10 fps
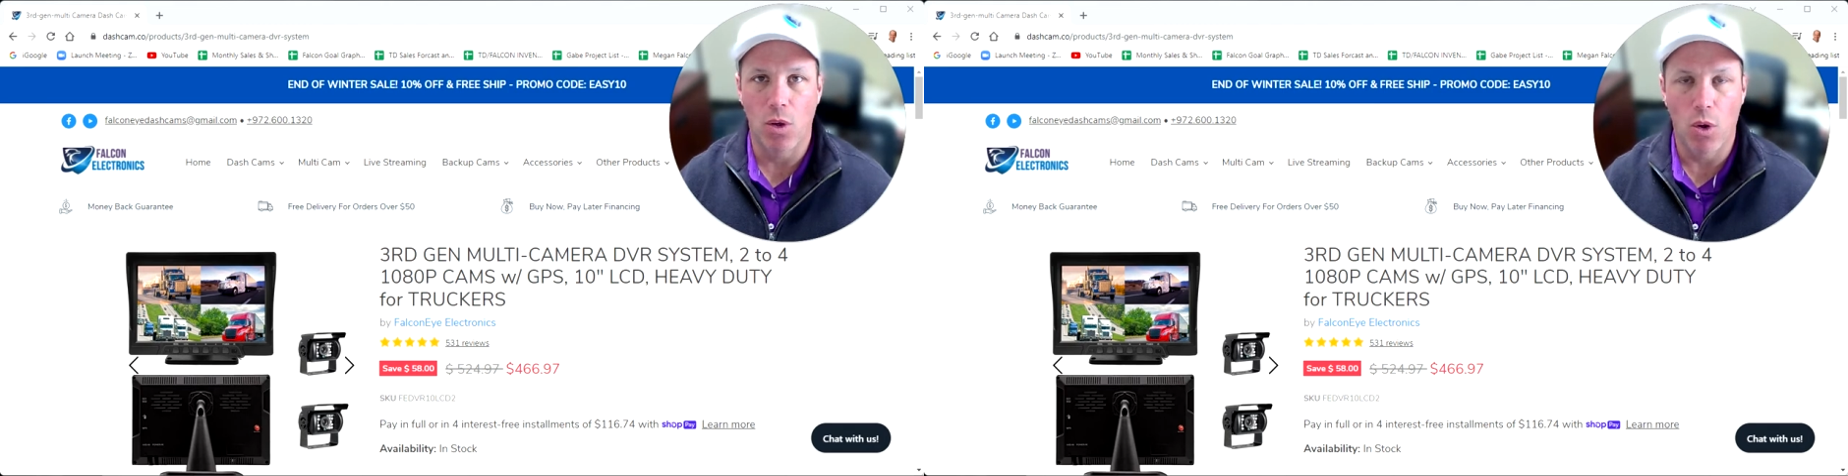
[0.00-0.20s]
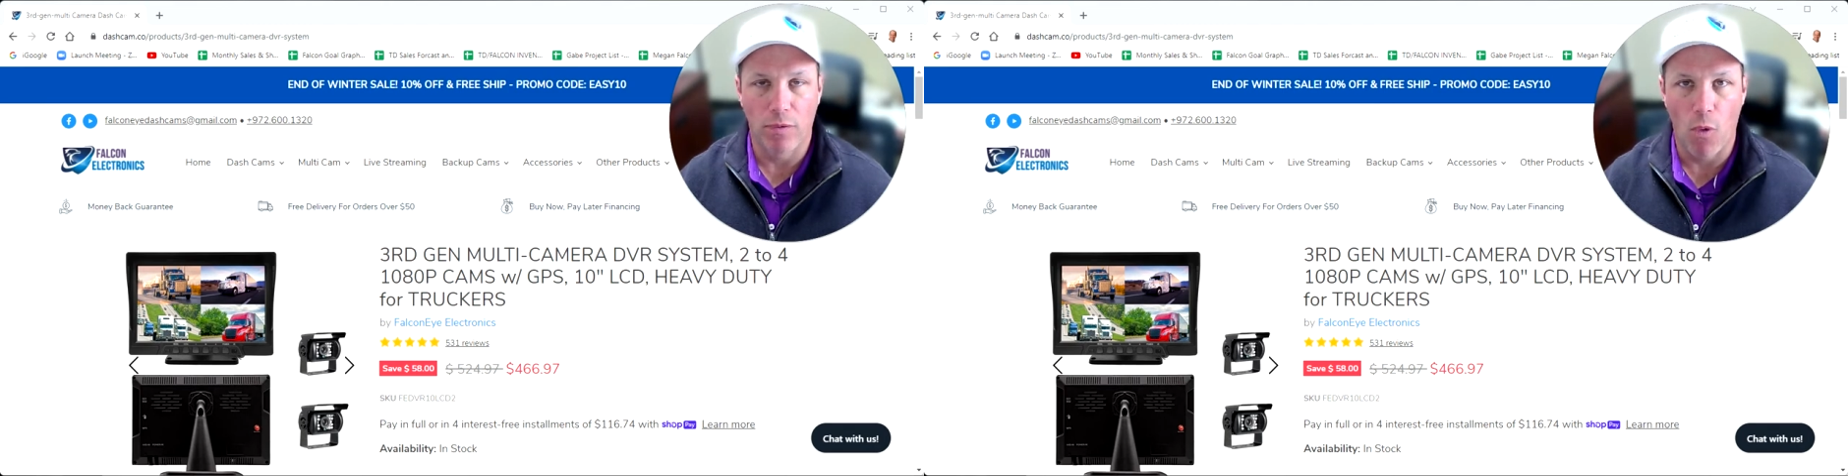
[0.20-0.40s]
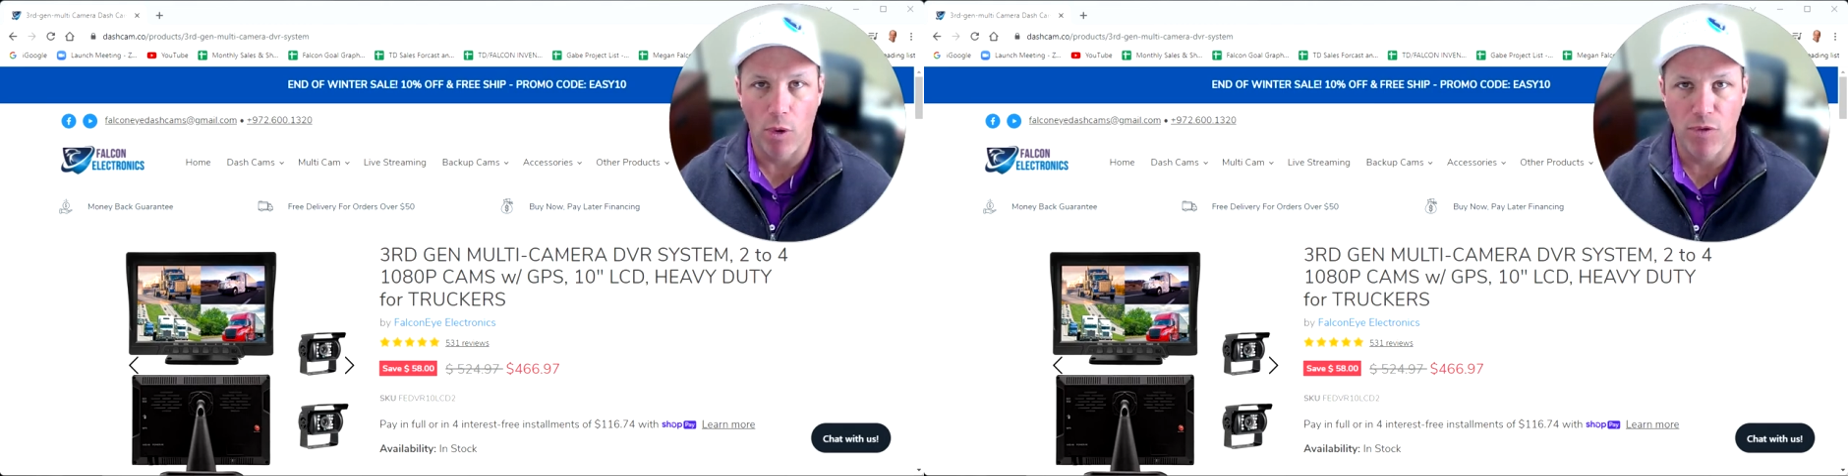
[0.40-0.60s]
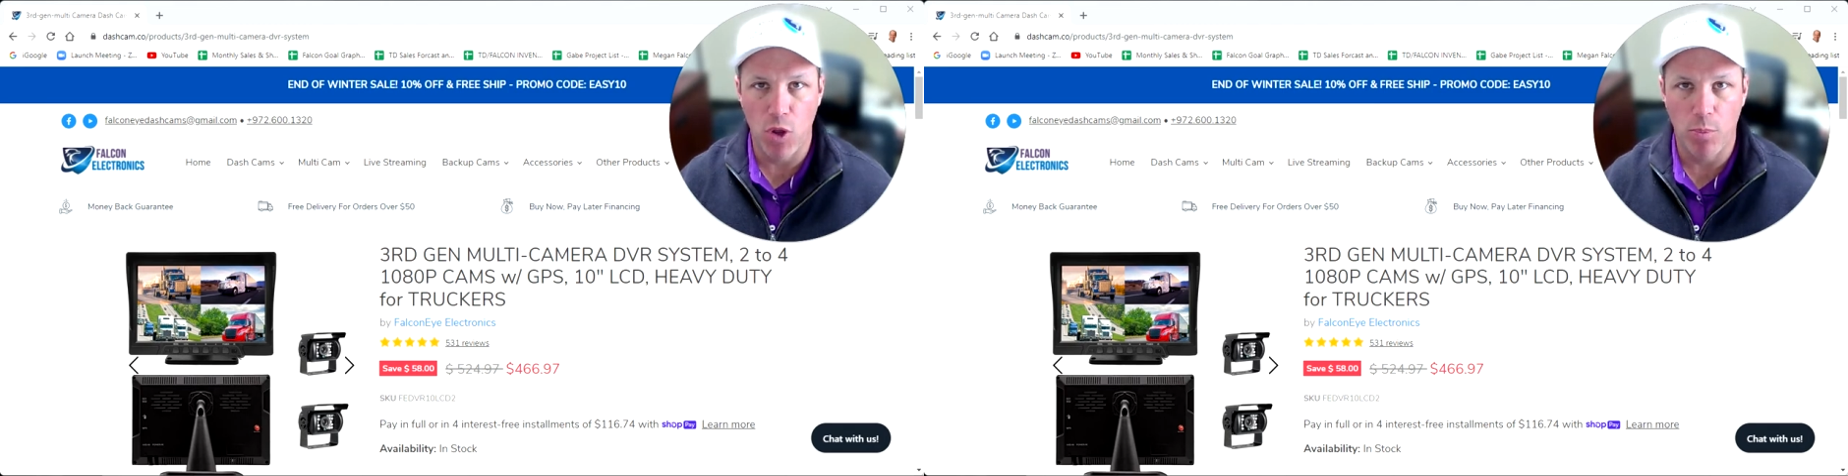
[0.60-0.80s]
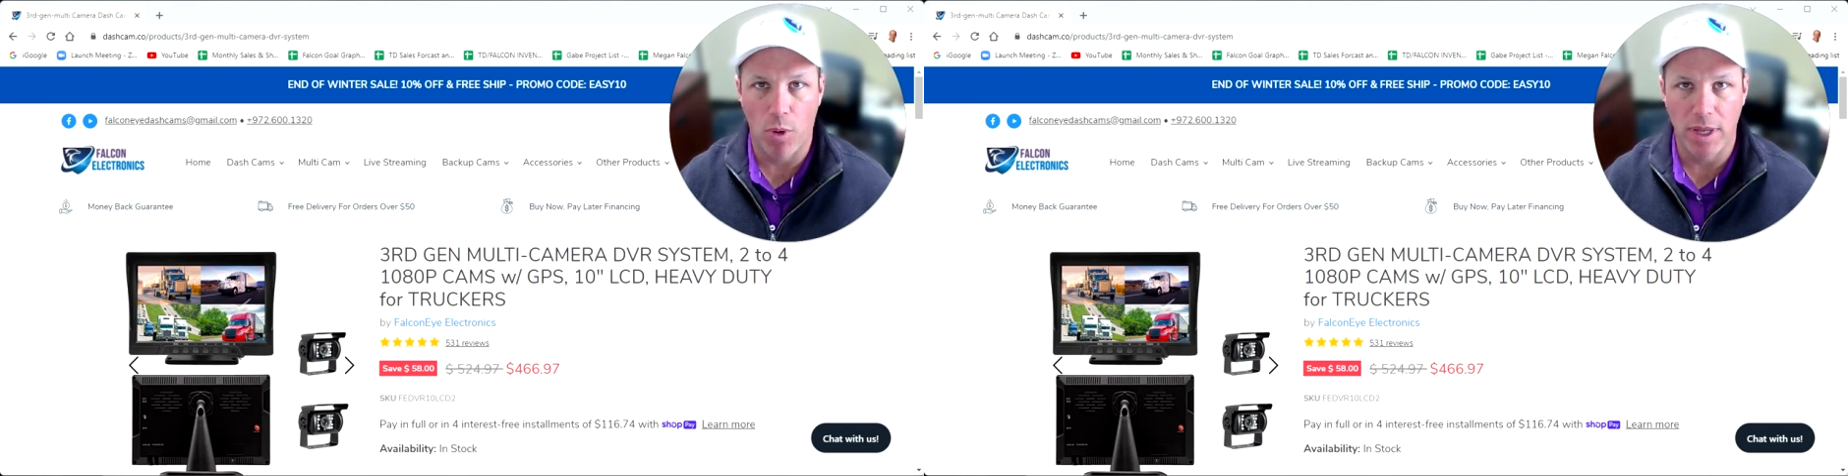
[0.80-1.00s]
or 4
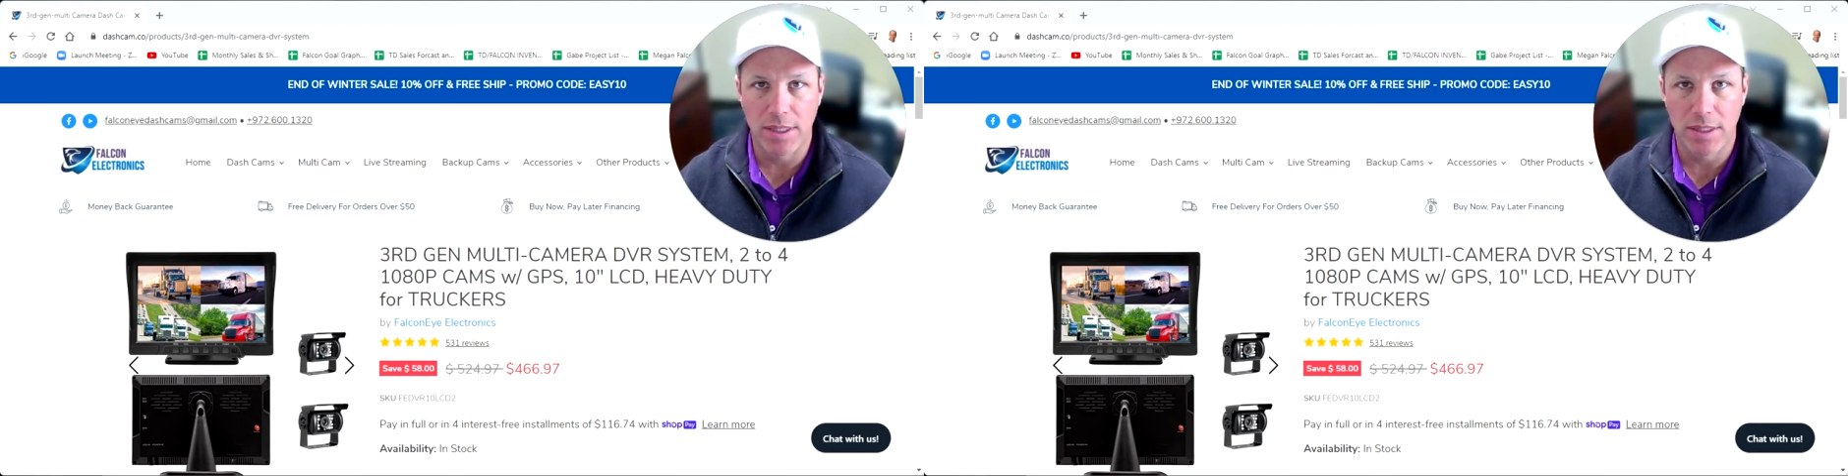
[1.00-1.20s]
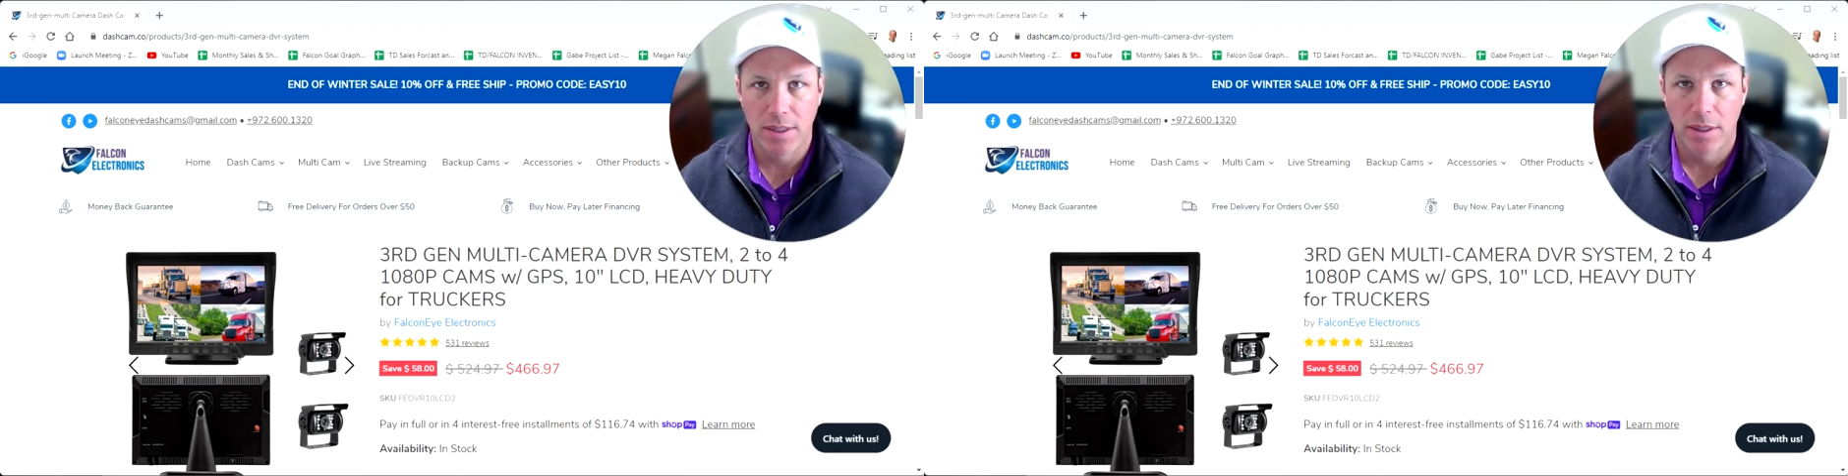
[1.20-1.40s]
viewpoints